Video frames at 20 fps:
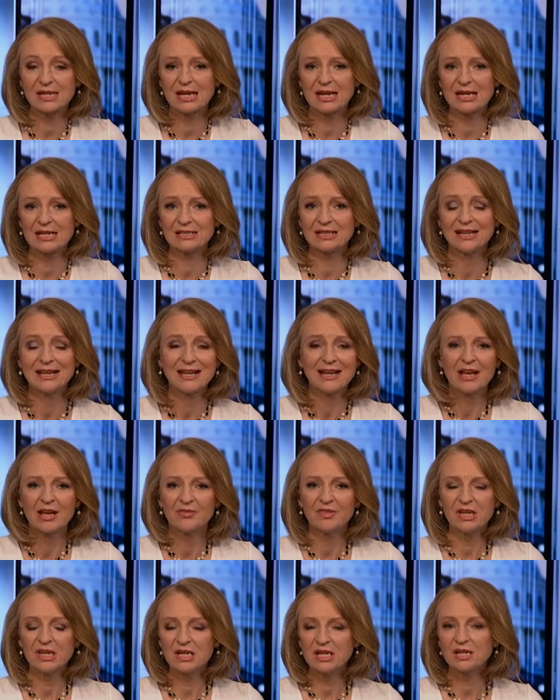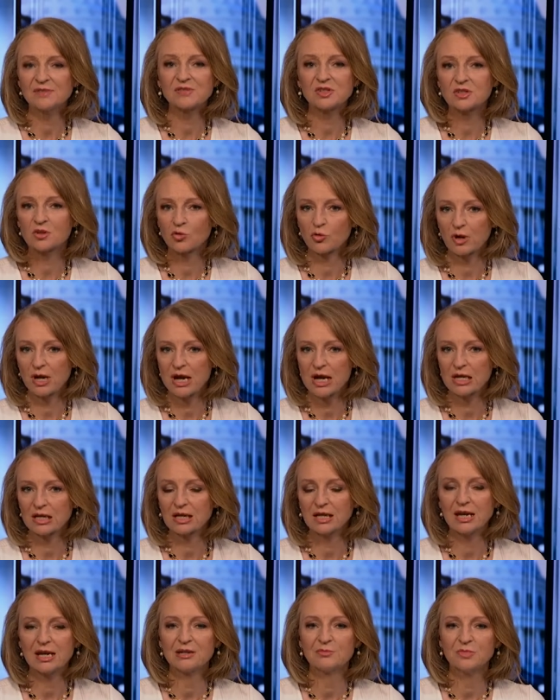And they have to crack
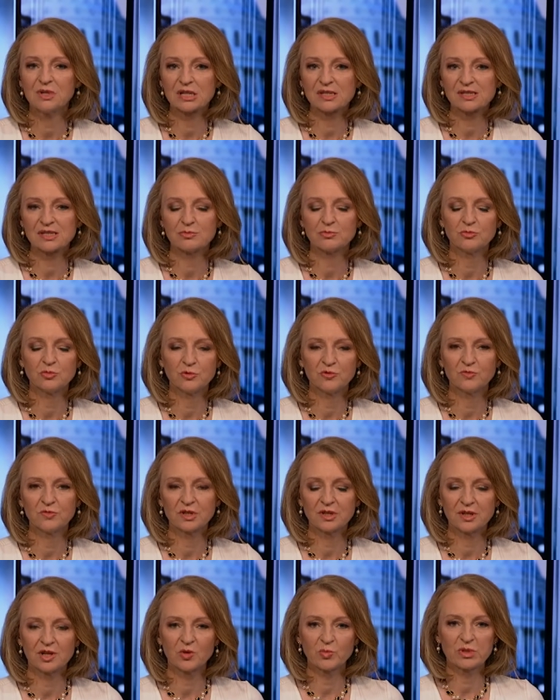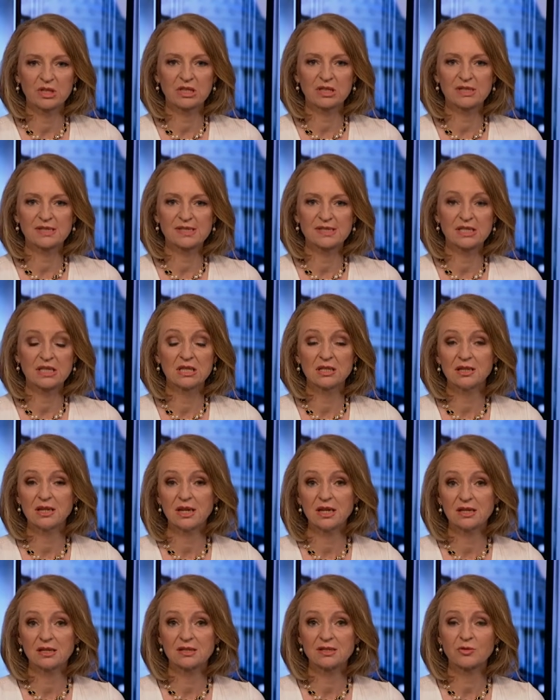and make some movement there because, in the
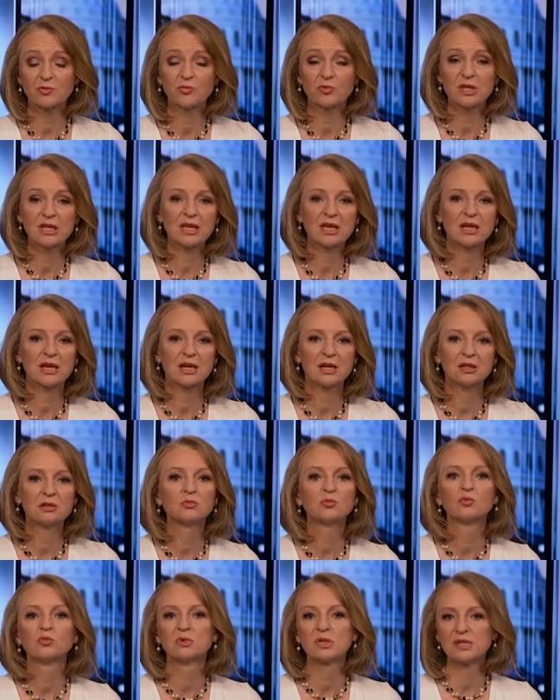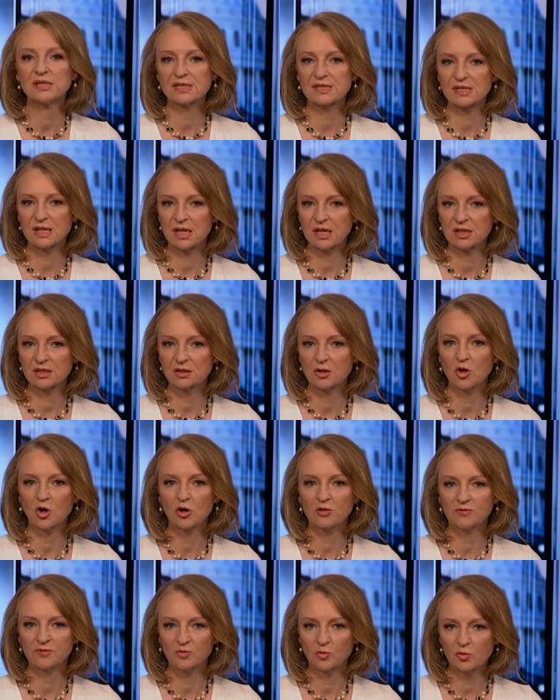end, we can't reset
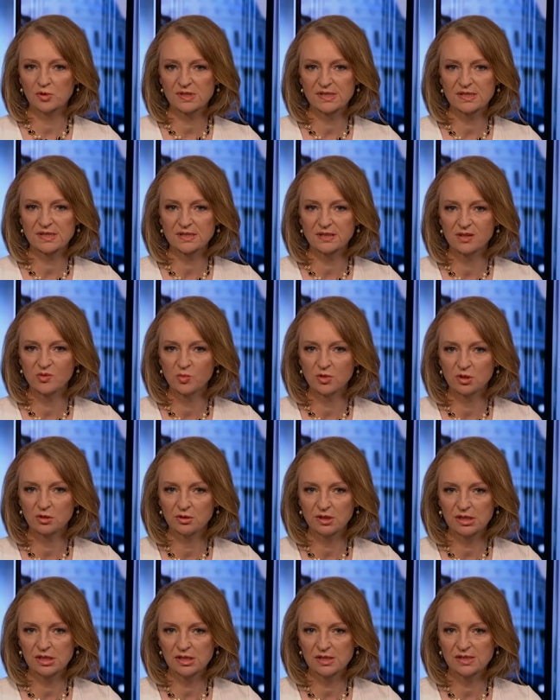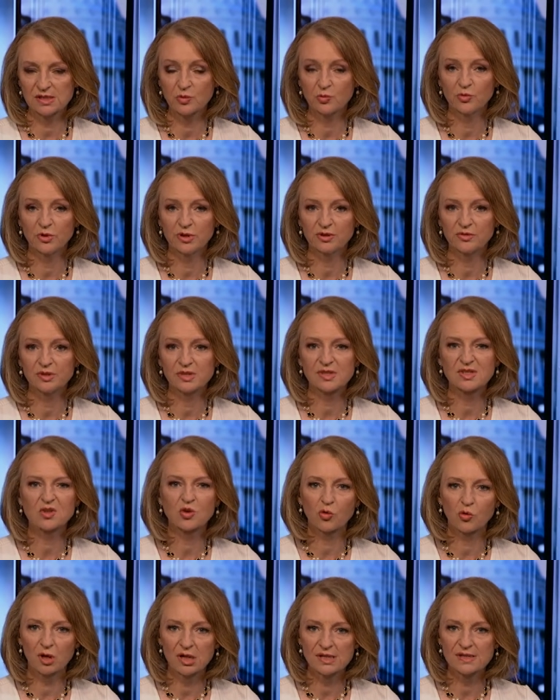our forces in the Middle East with this
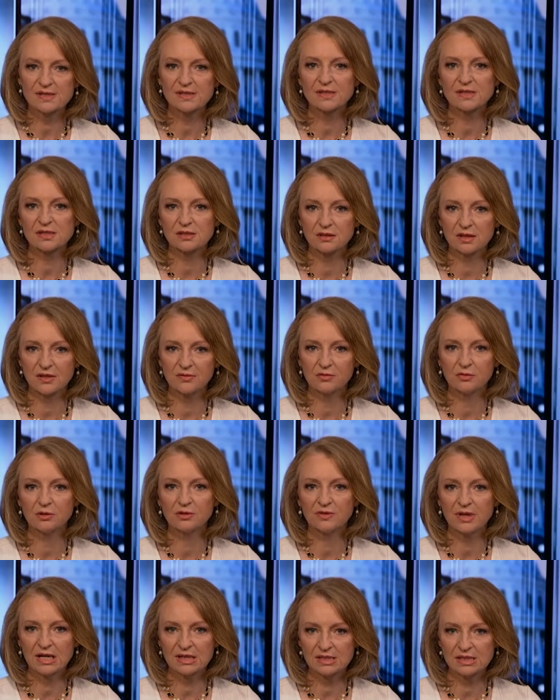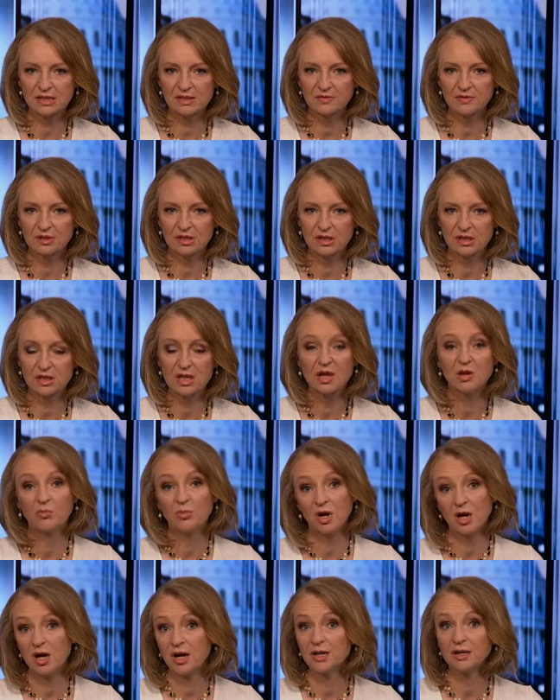crisis level of activity
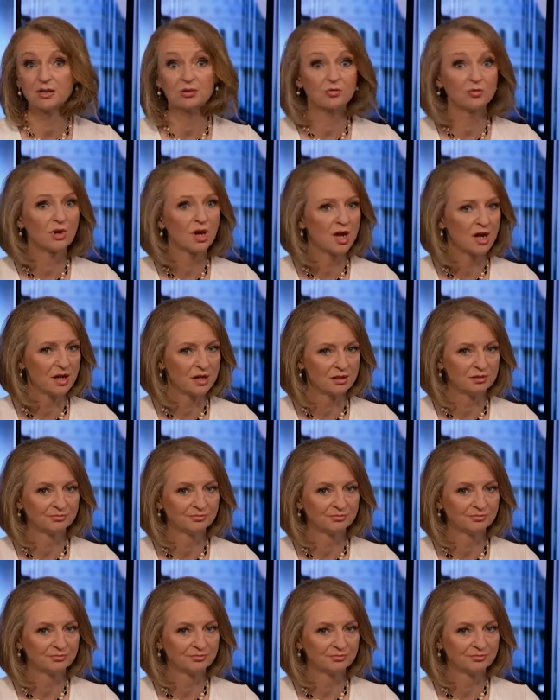by Iran.